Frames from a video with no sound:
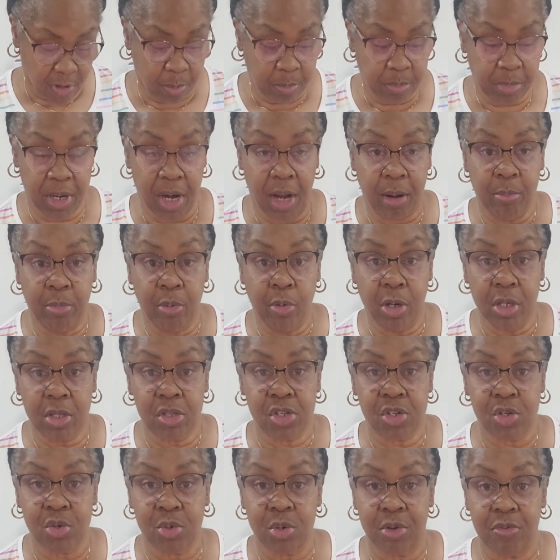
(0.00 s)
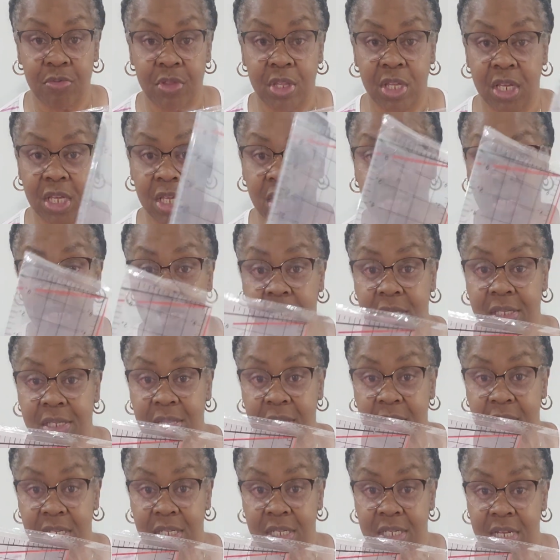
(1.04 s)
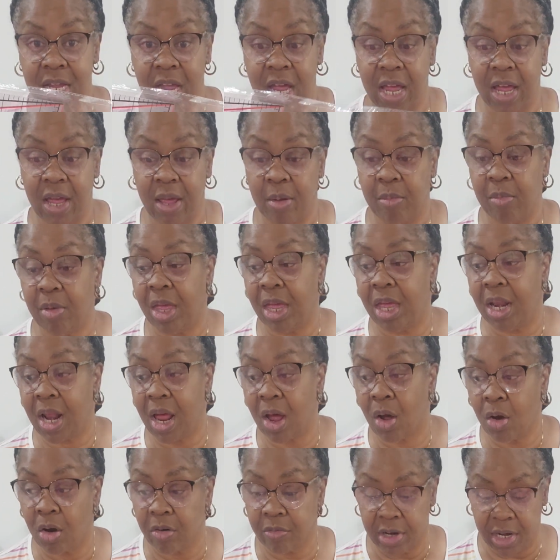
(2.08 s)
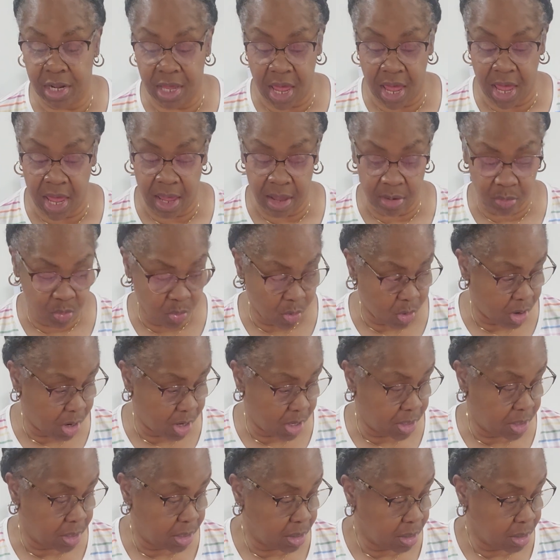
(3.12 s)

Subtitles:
But I bought two of these this time, and I already had one.